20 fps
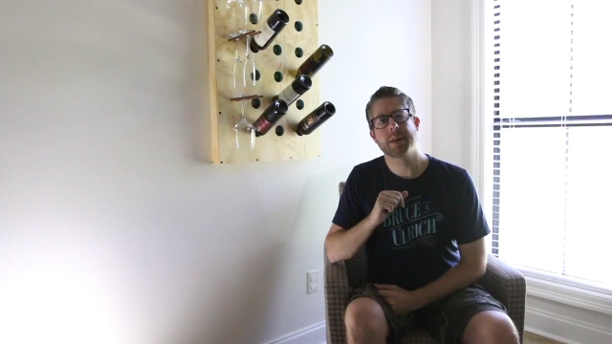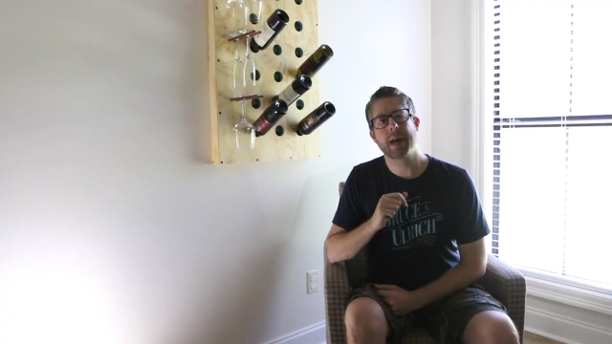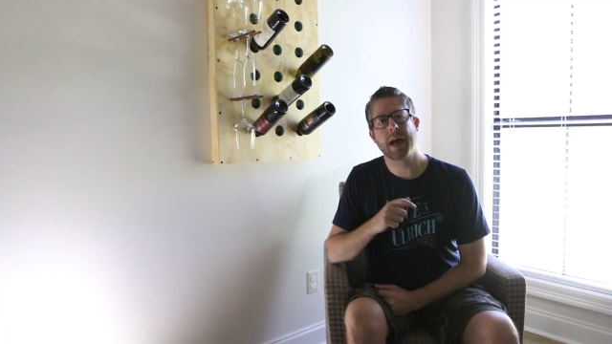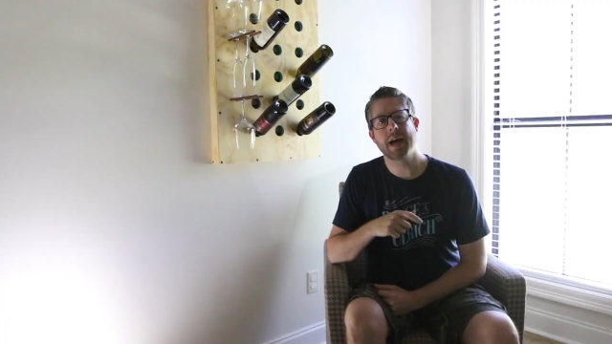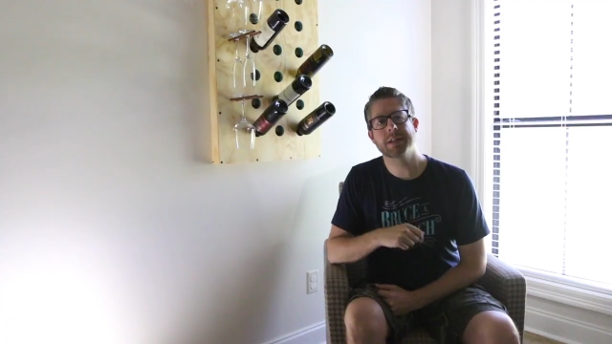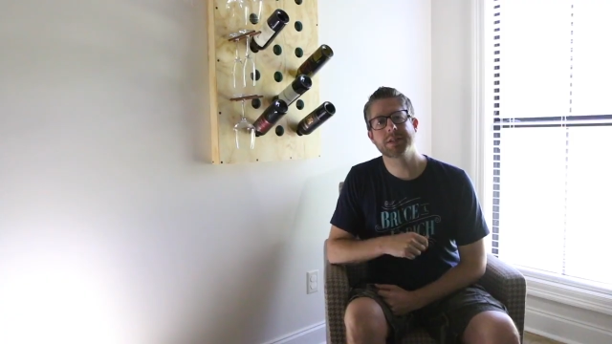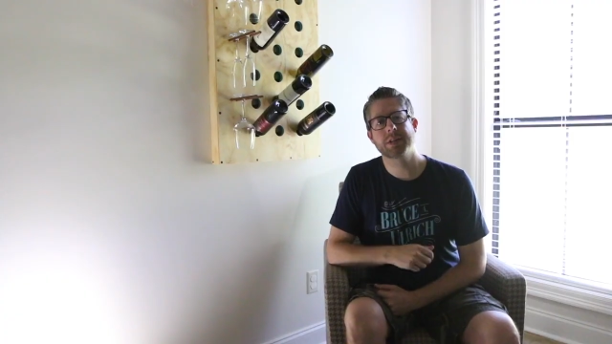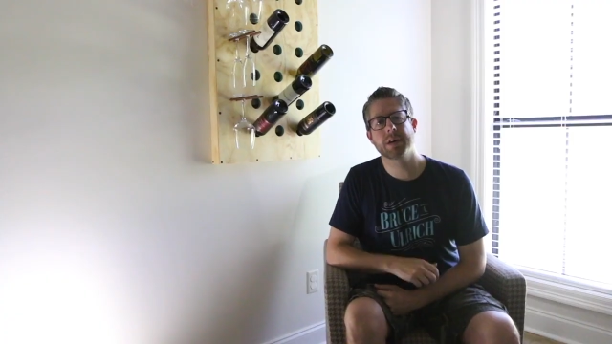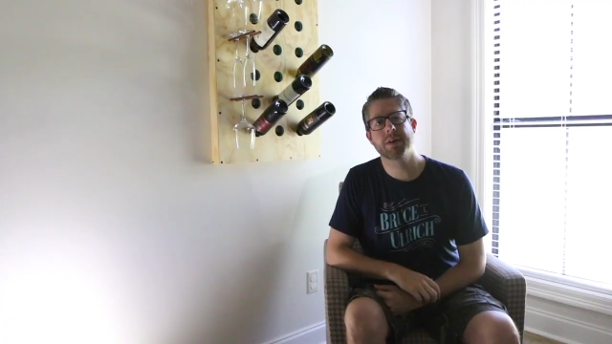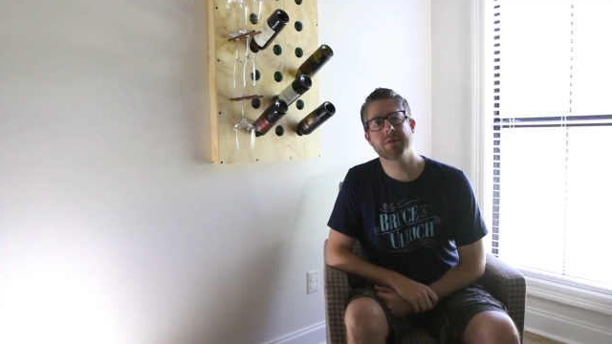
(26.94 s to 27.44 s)
The
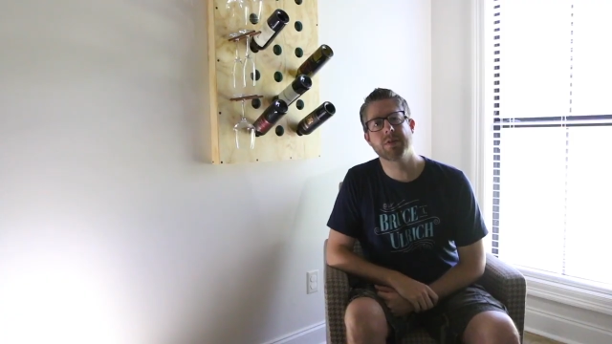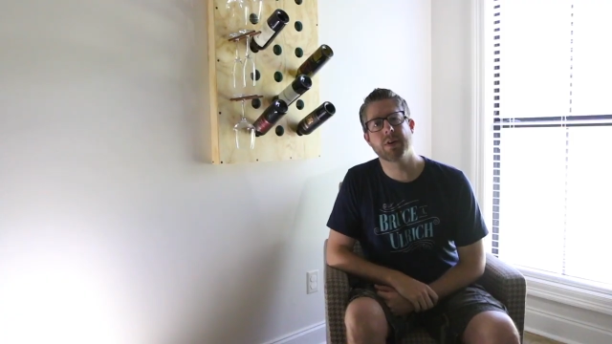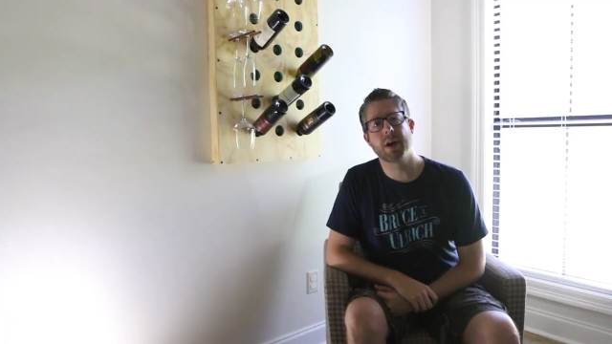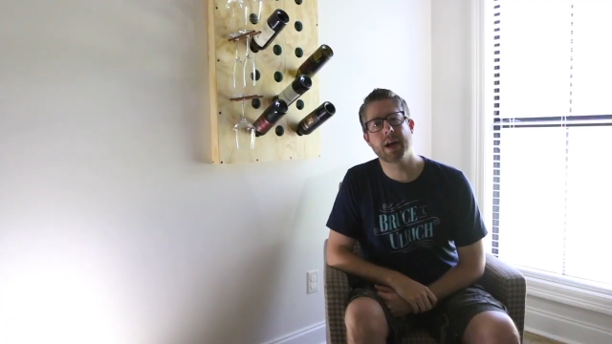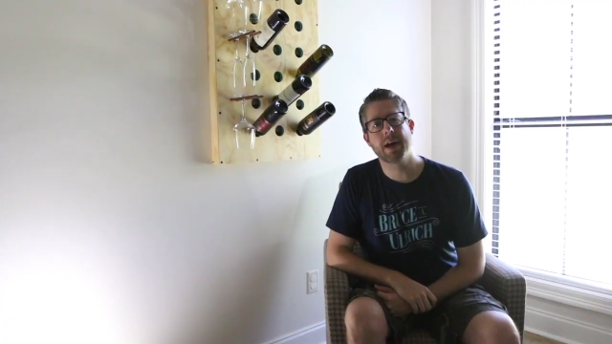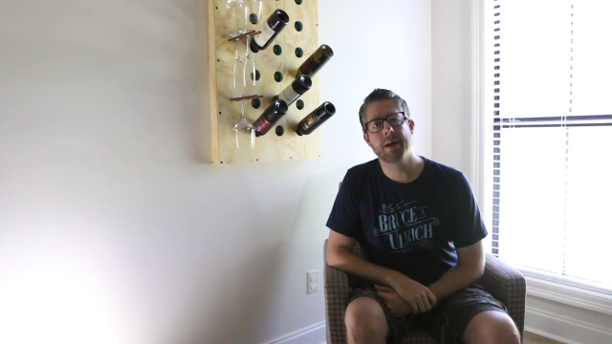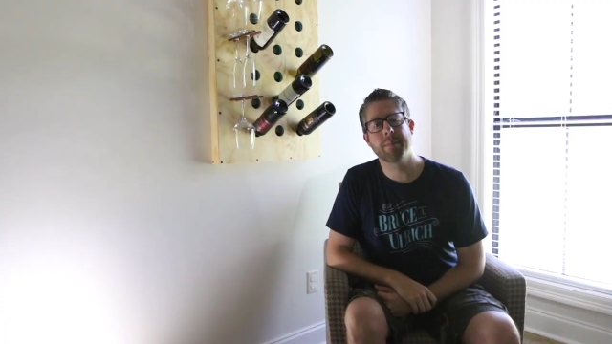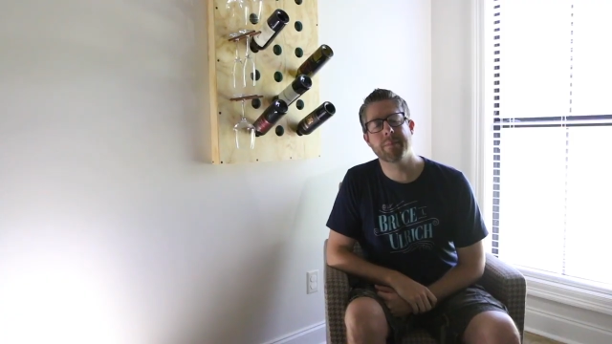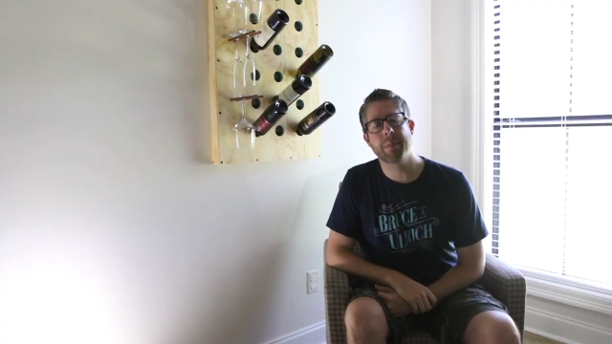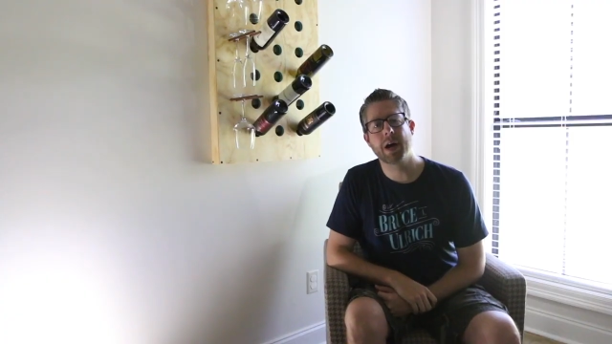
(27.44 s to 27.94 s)
guys over
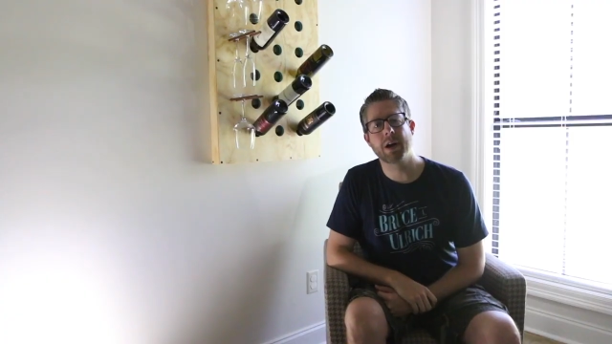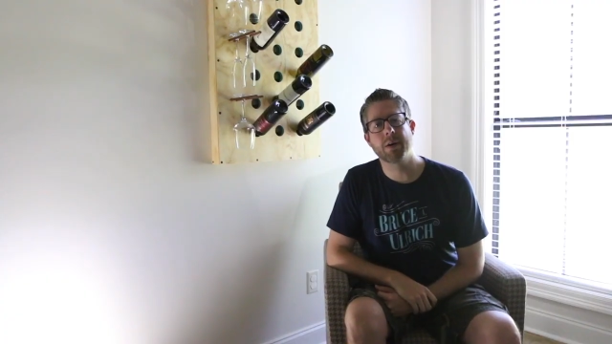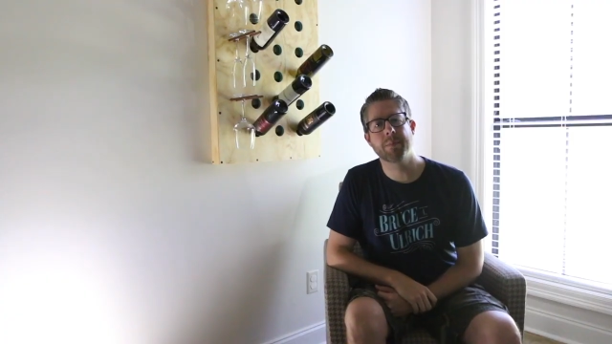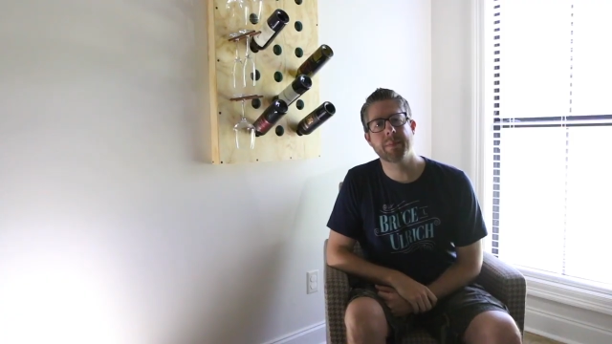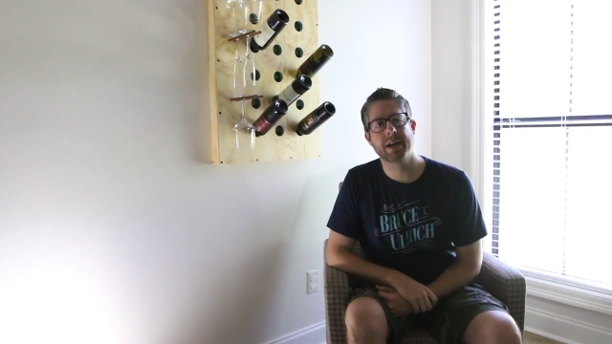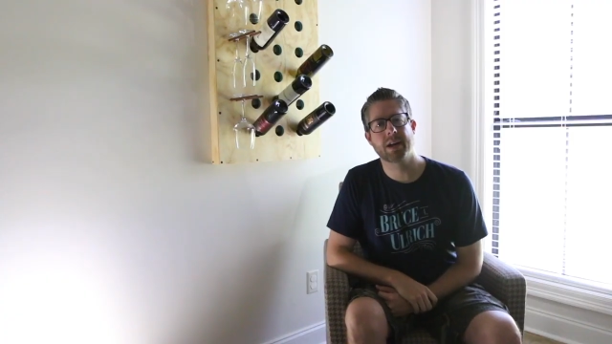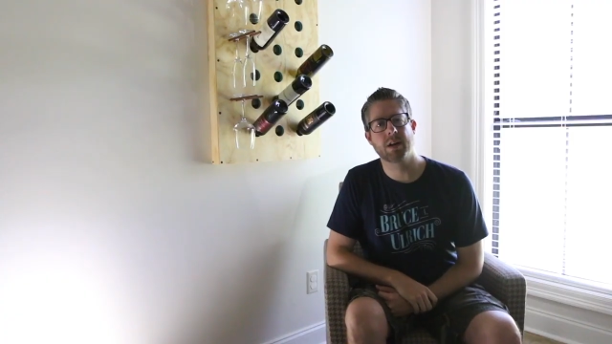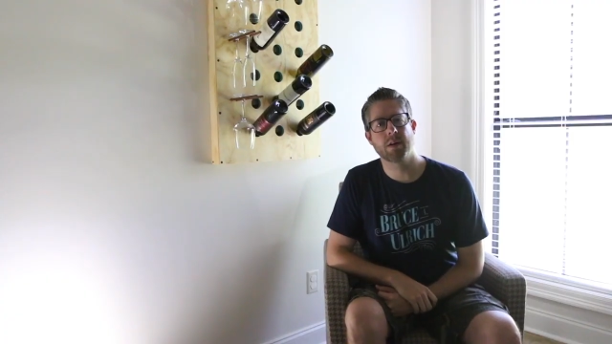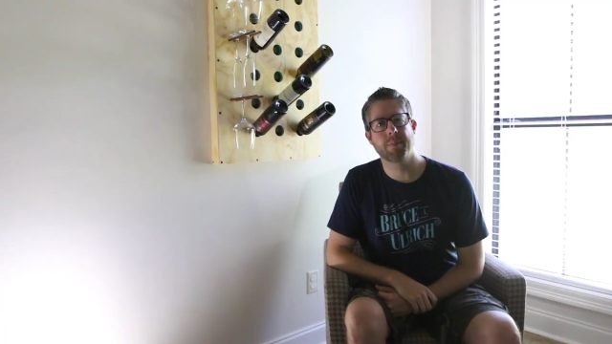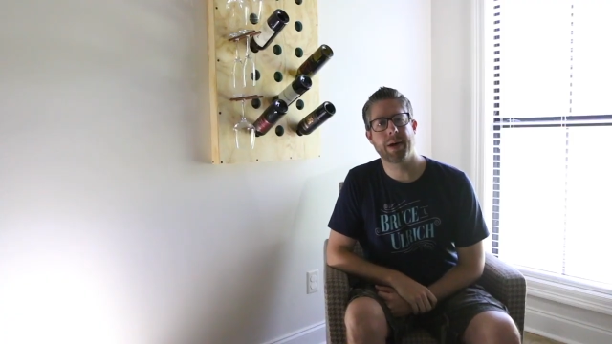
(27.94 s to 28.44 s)
at Modern
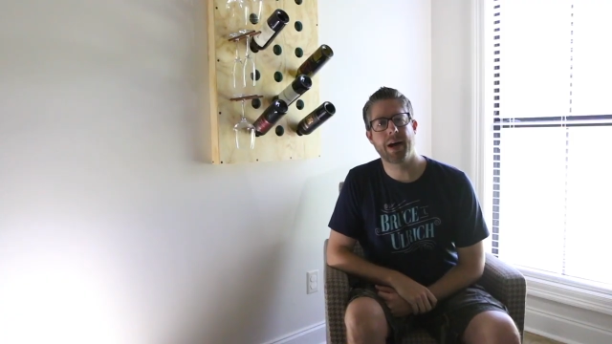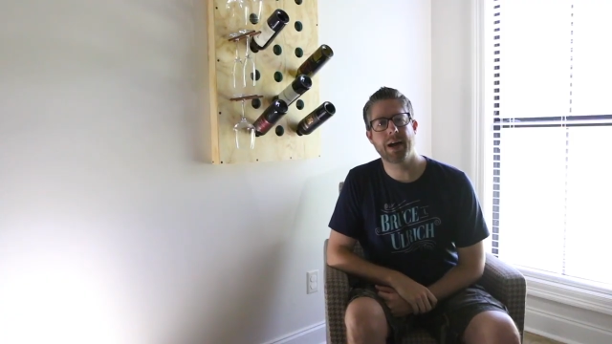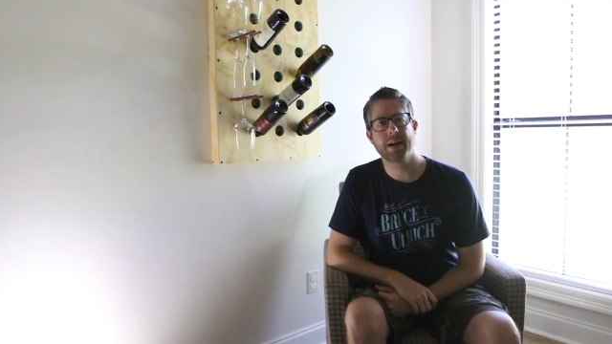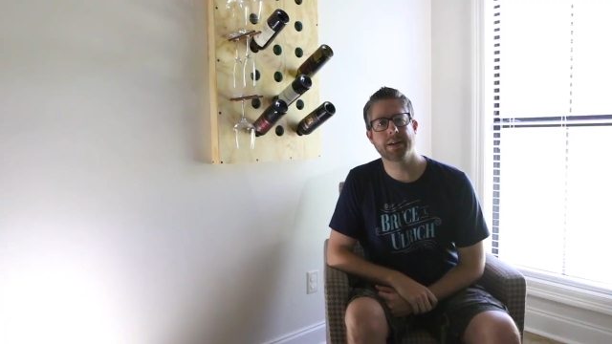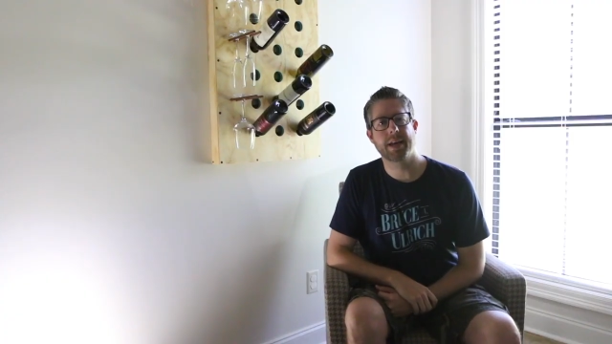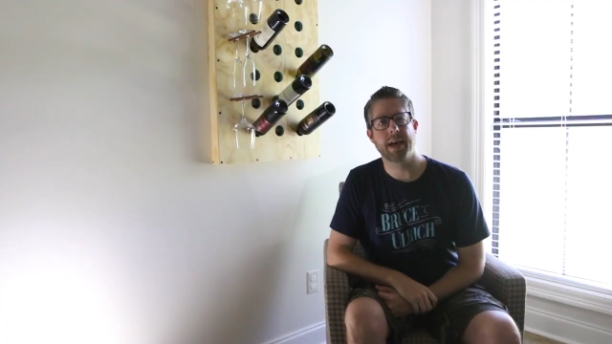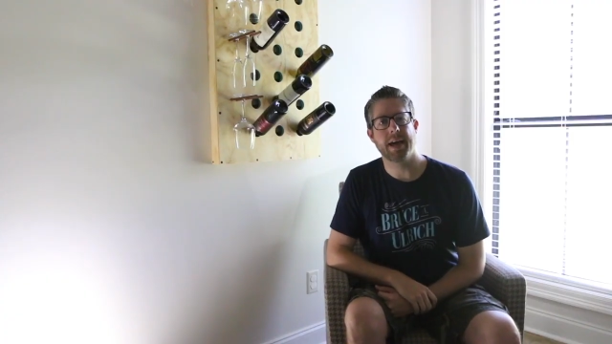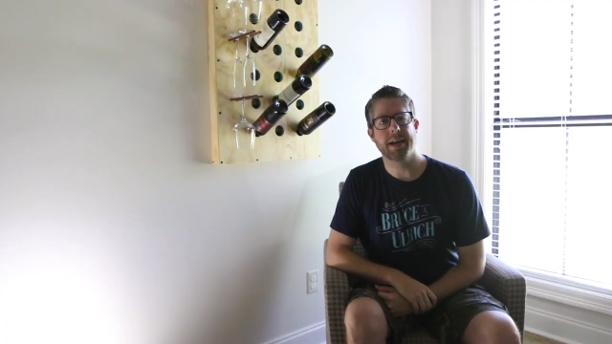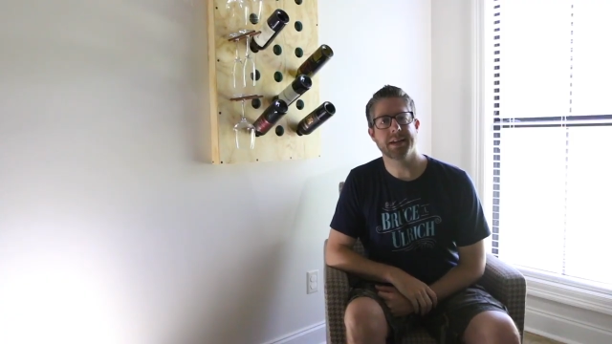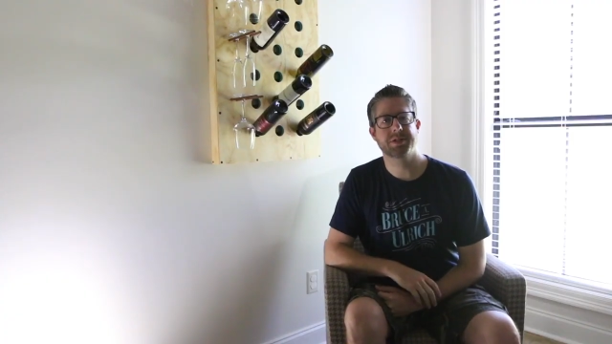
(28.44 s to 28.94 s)
Maker
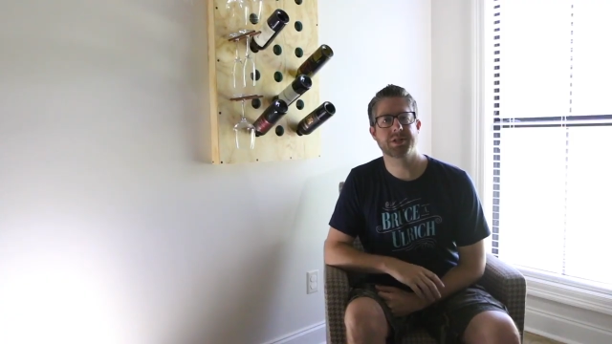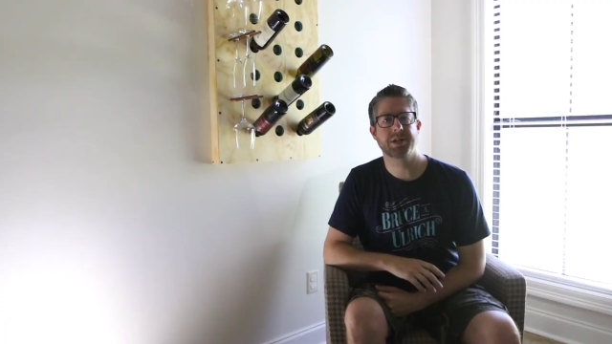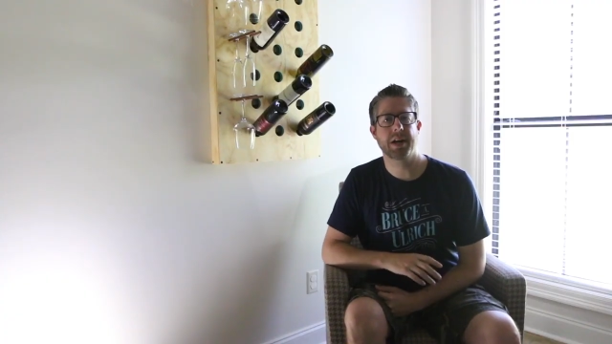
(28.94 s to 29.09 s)
Podcast